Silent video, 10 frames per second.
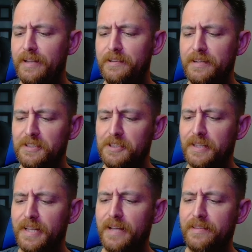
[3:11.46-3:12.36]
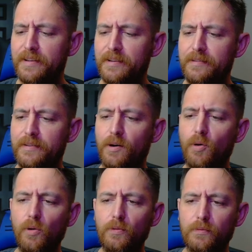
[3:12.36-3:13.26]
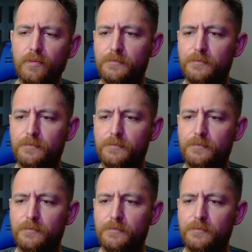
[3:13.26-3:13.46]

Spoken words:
addition to that, the whole